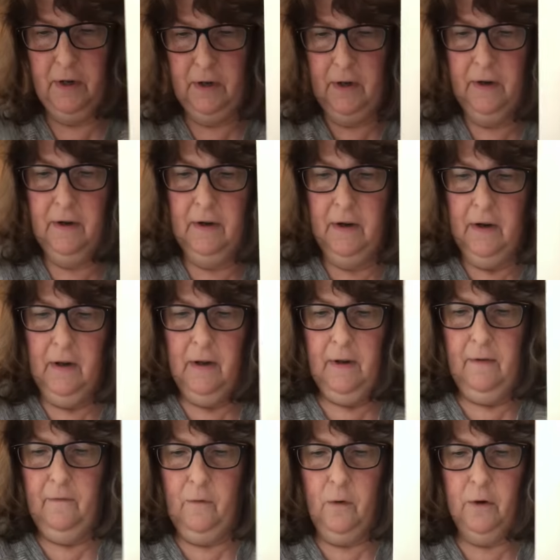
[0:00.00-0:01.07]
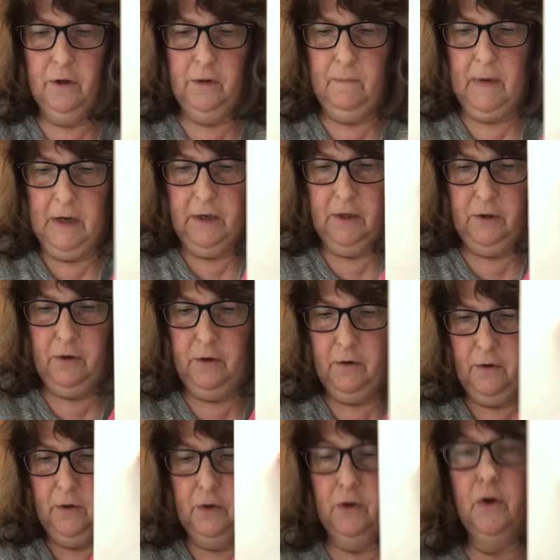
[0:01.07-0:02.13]
good. Of course, making sure
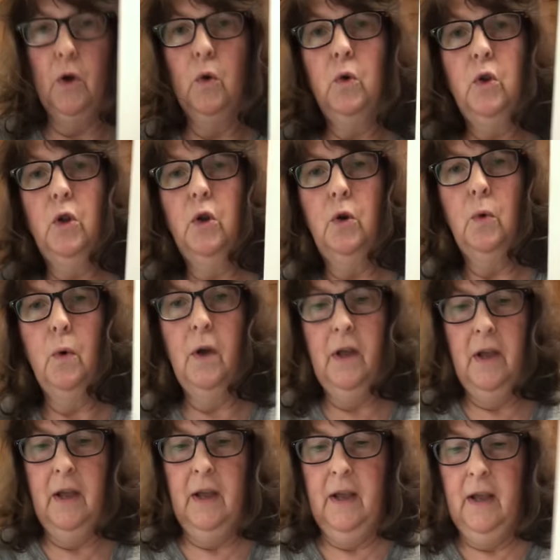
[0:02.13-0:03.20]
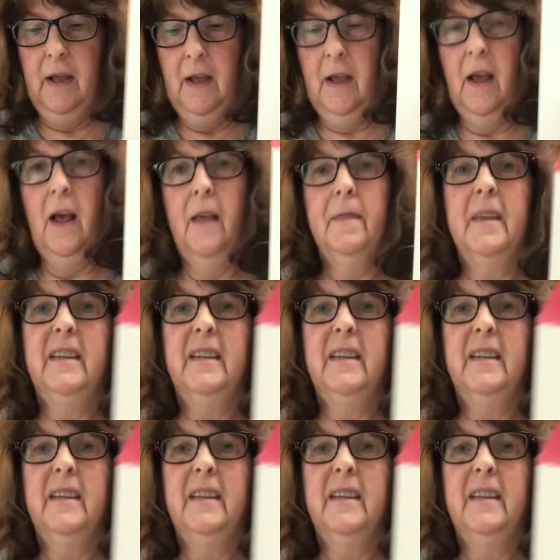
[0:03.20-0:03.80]
there's no glue on the